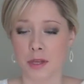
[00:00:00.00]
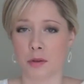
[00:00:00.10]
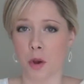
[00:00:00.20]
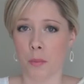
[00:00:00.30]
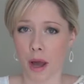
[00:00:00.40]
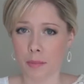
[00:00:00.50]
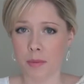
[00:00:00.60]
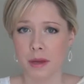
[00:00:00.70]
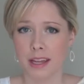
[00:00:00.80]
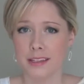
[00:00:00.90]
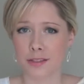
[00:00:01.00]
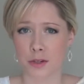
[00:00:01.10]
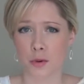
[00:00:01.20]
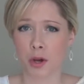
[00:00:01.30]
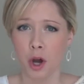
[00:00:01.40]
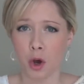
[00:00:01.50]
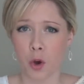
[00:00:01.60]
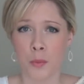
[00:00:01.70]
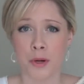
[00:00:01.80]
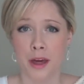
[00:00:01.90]
so no bobby pins or no
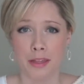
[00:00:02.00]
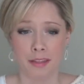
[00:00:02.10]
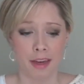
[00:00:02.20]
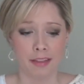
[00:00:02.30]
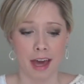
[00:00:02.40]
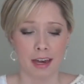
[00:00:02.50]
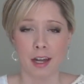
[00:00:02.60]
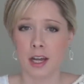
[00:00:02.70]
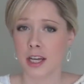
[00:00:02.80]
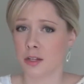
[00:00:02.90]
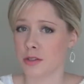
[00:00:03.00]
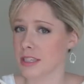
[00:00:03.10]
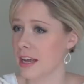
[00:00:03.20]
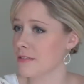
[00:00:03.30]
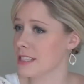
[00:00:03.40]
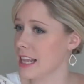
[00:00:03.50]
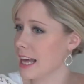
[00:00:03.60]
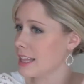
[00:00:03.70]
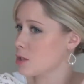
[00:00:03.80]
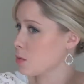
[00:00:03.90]
comb or nothing like that. You just kind of
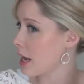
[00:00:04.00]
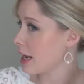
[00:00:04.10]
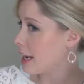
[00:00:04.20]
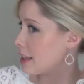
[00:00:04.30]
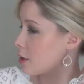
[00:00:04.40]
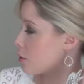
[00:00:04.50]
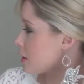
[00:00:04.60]
slide this right in at the